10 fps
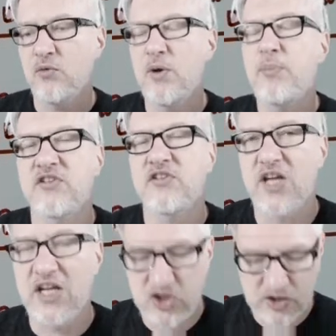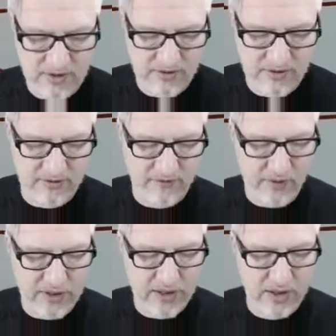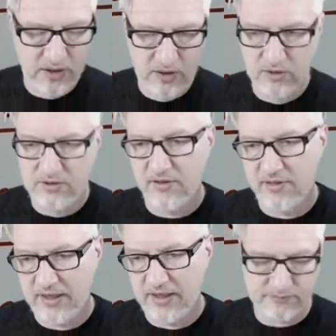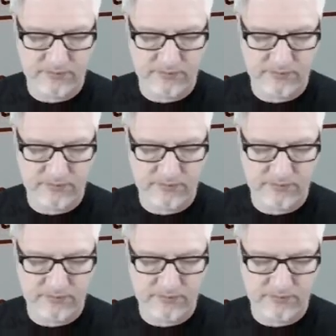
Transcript: representation is a very good thing.